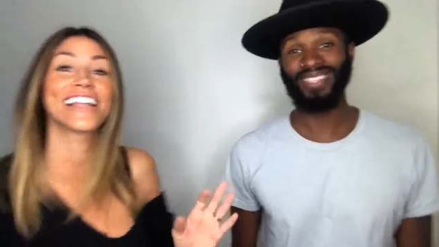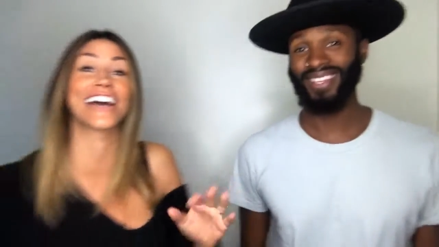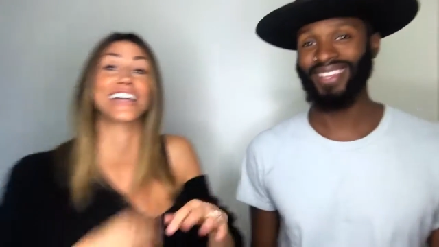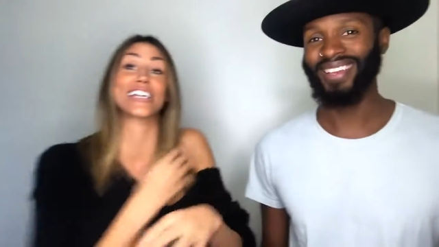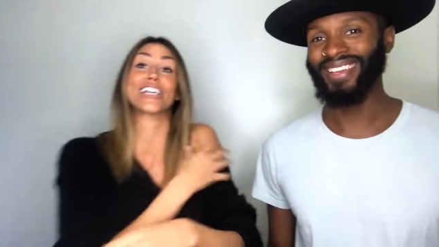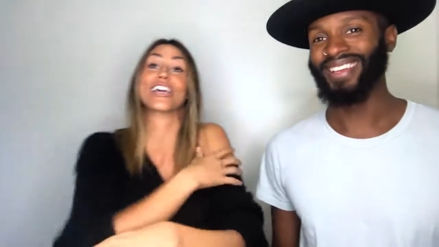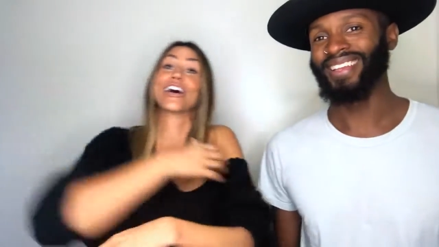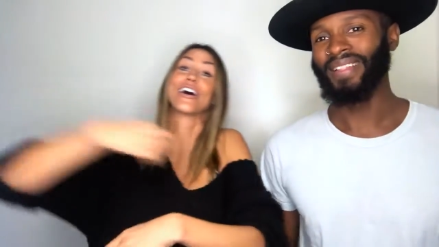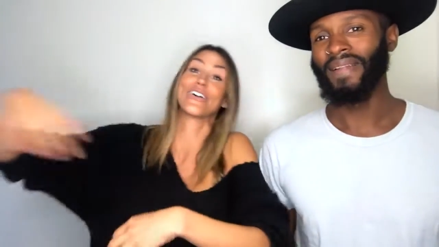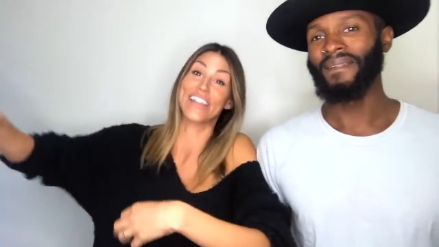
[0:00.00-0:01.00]
Speaker 1: Easy. like,
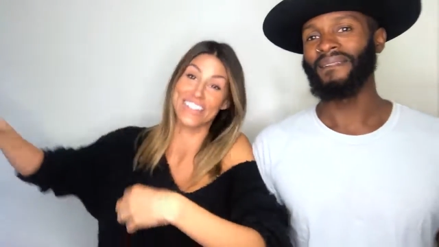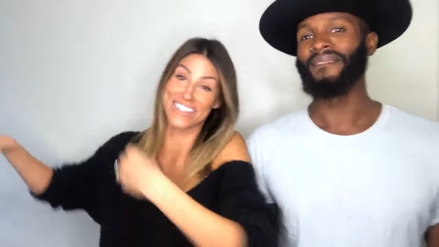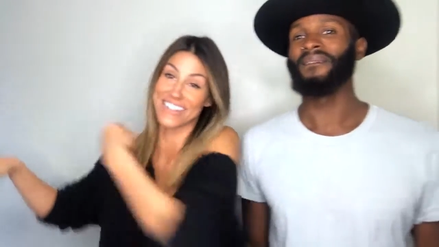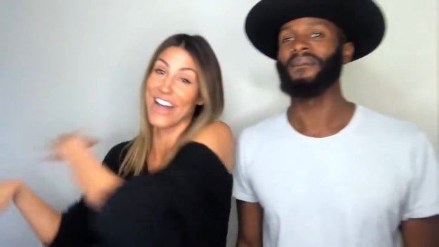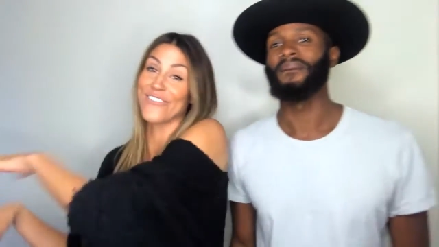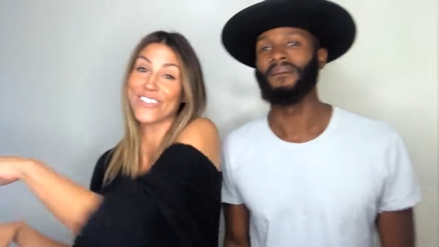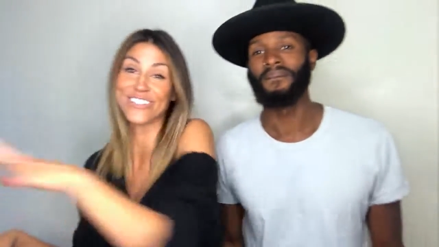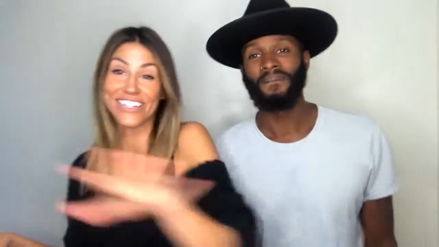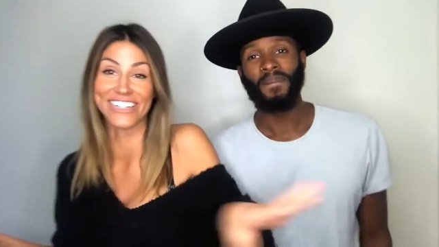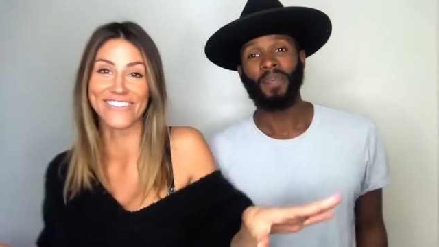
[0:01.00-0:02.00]
yo, that does not
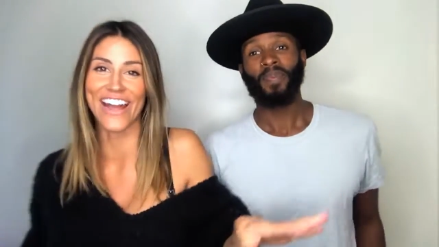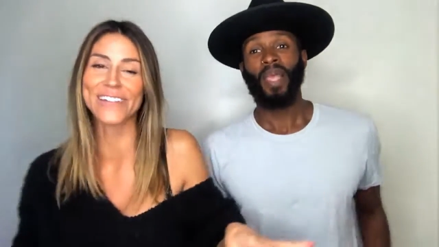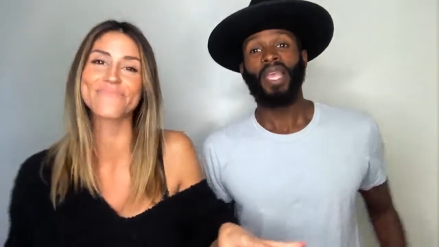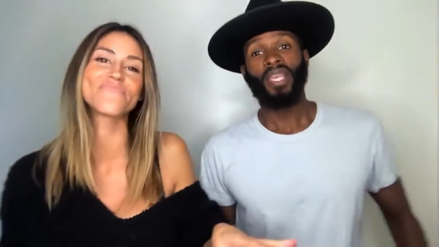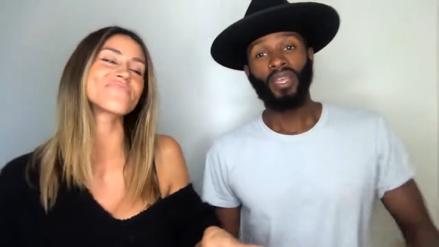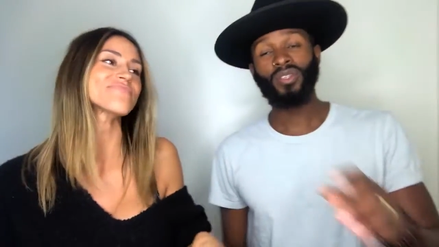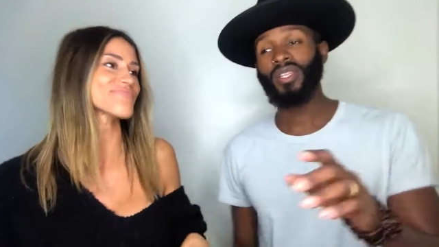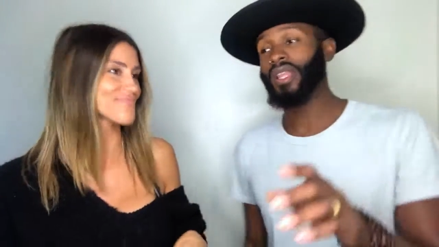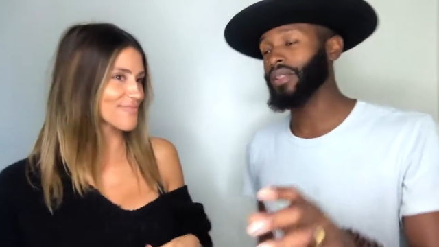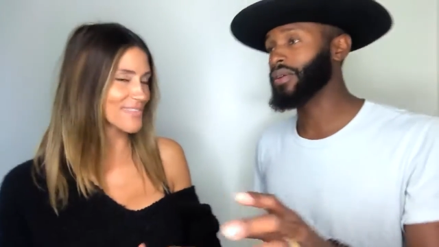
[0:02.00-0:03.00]
feel good, right?
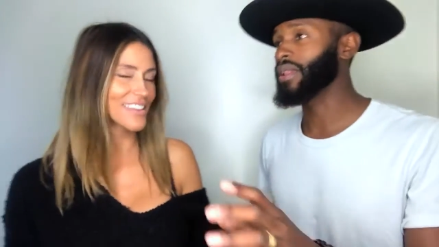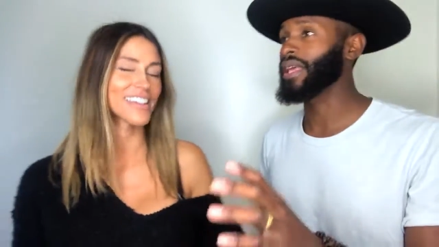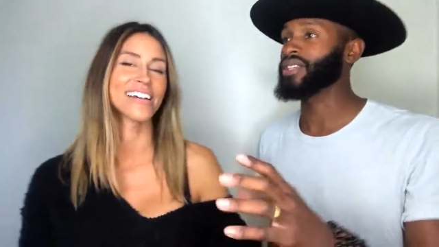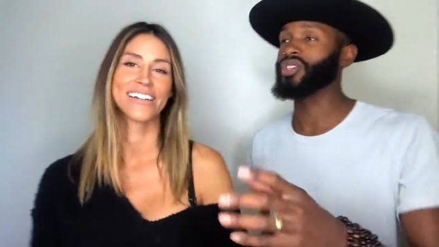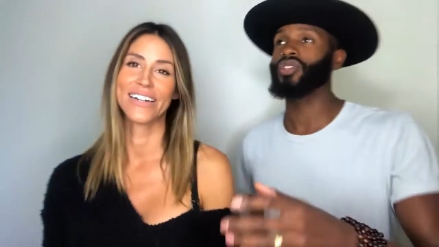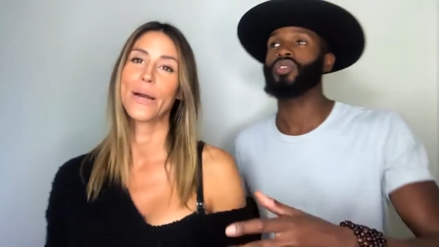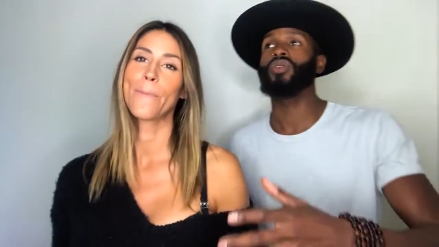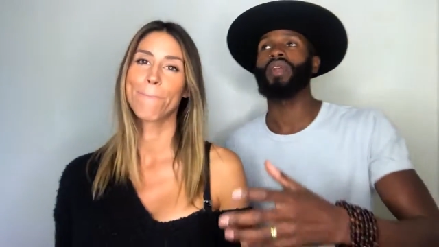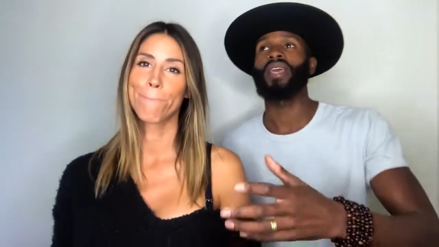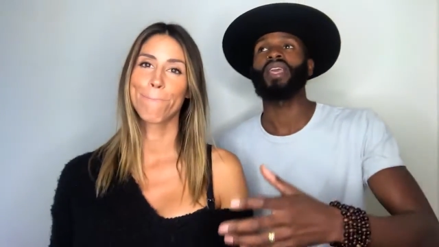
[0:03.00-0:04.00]
Speaker 2: Here's another like
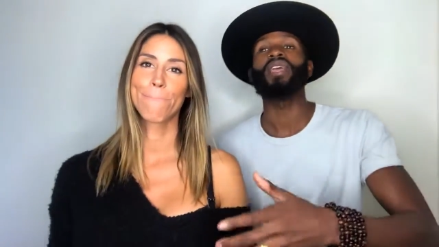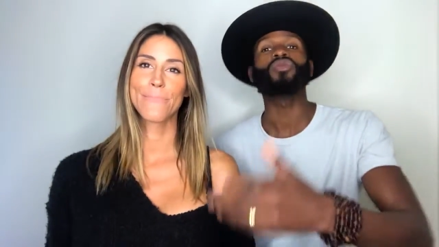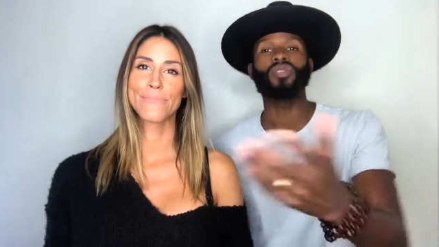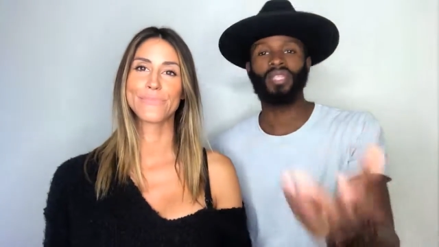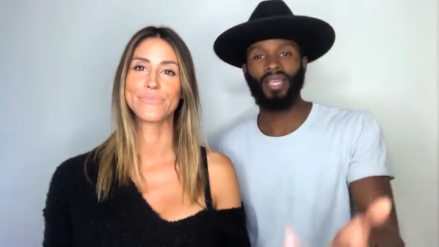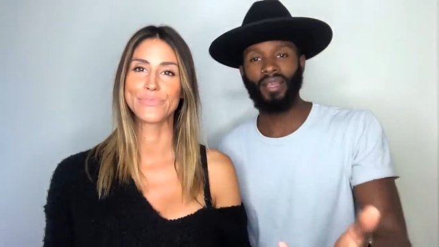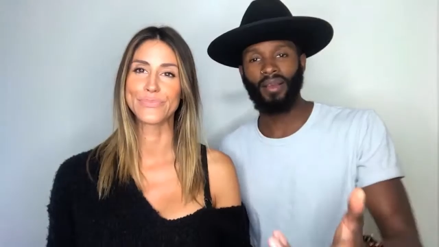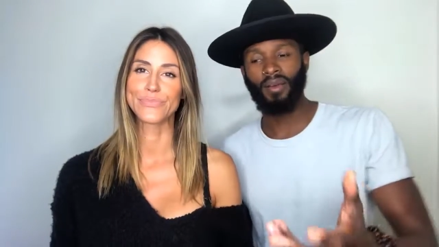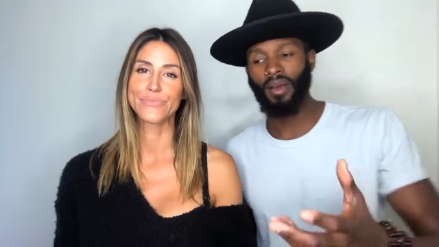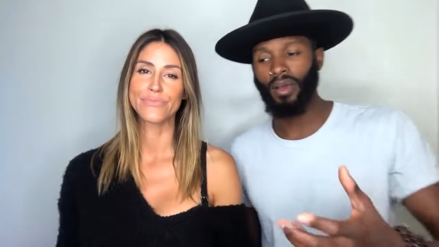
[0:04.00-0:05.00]
just like interesting
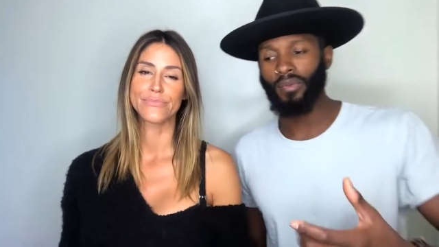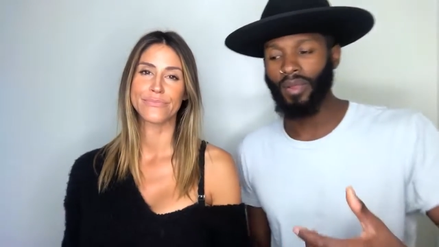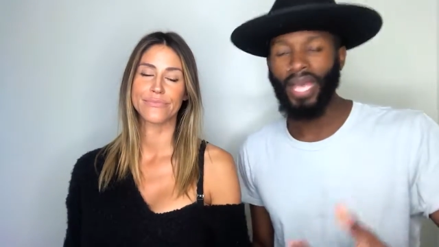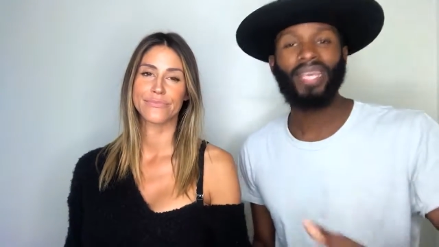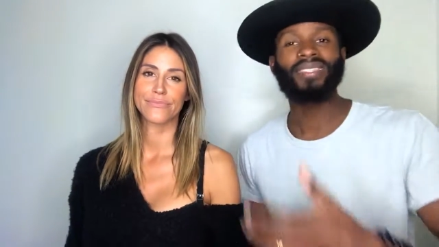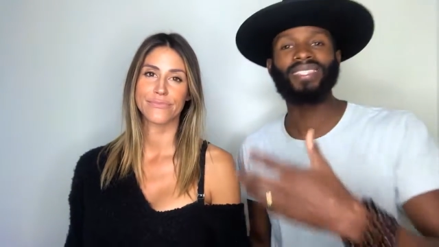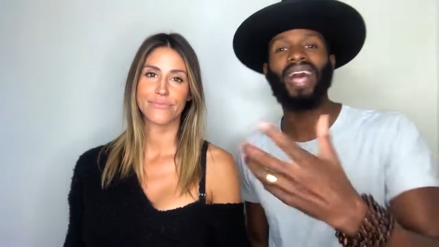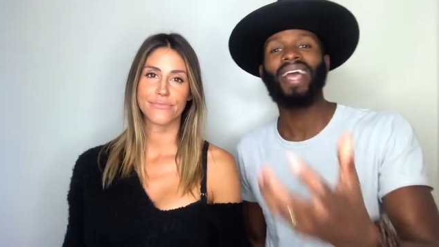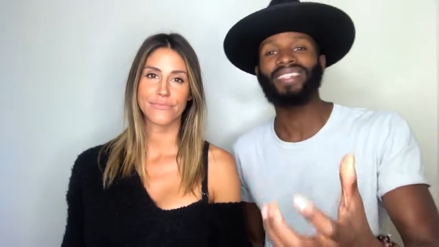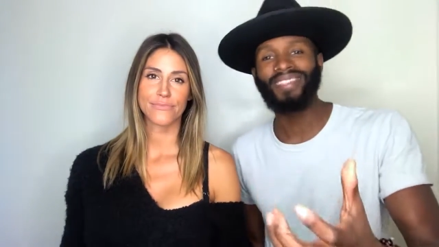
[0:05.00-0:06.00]
like
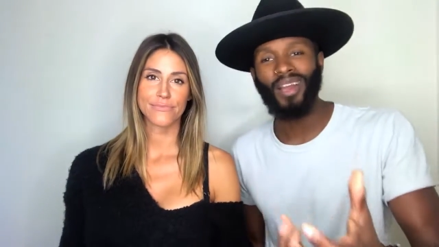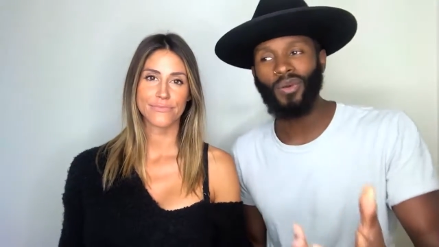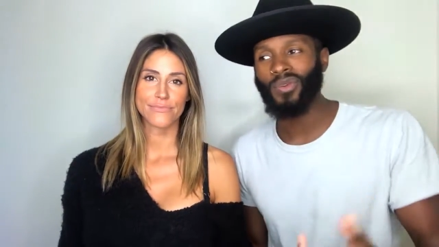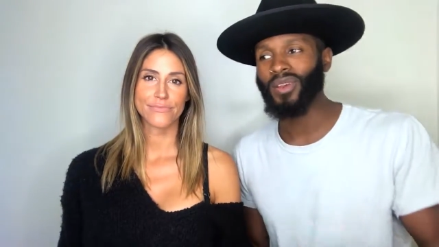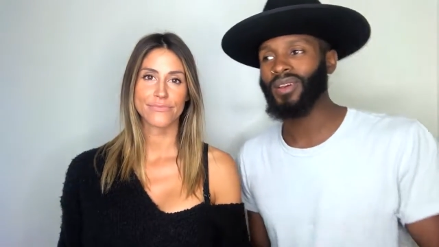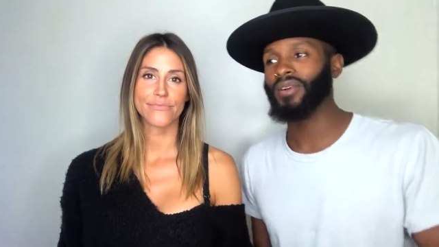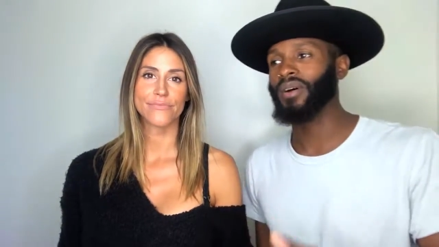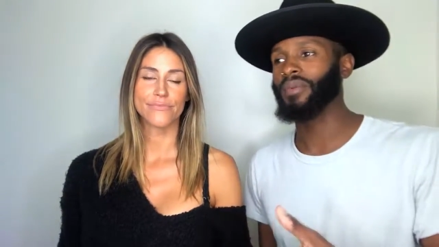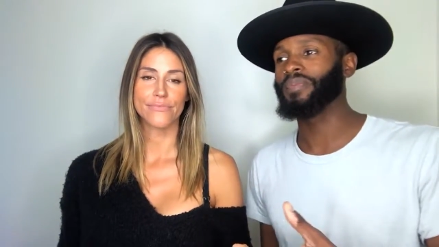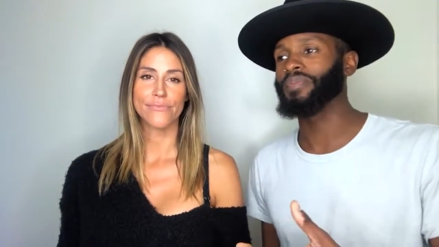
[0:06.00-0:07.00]
side note
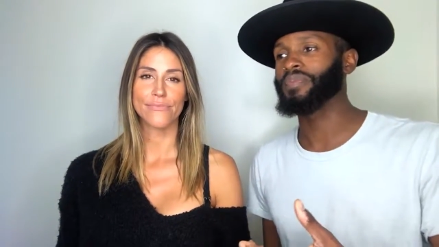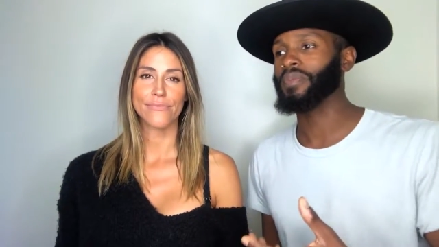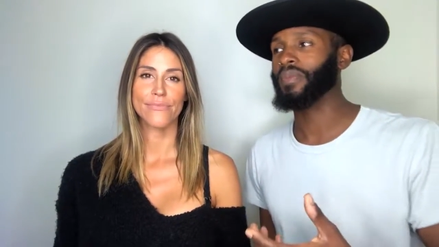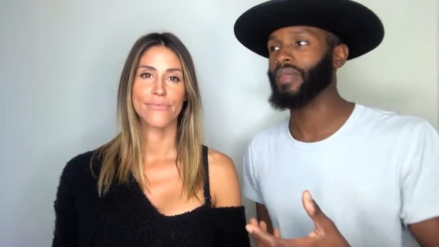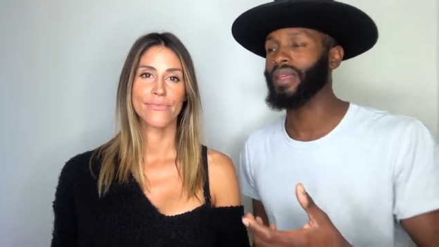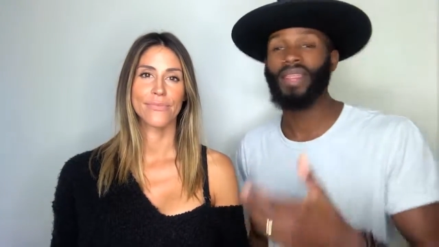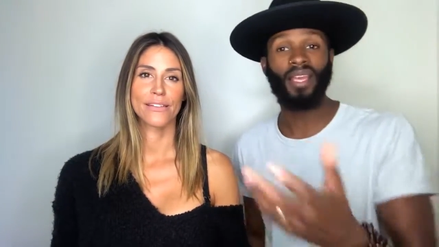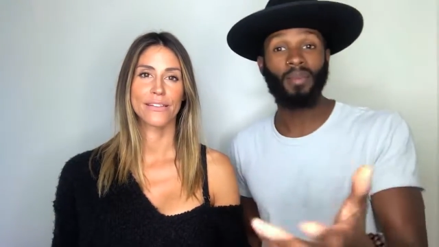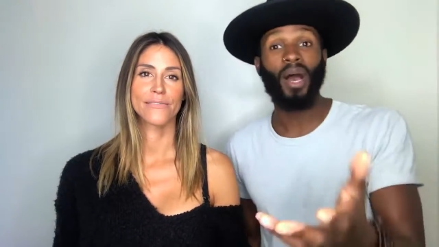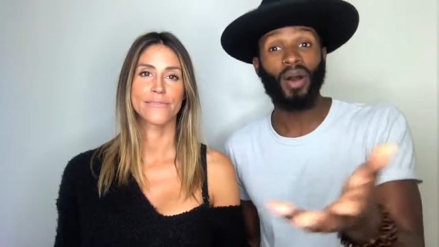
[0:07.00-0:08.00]
um,
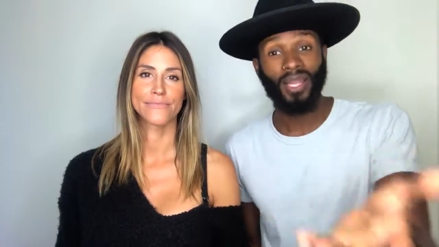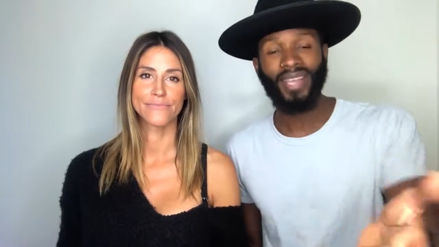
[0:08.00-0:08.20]
thing about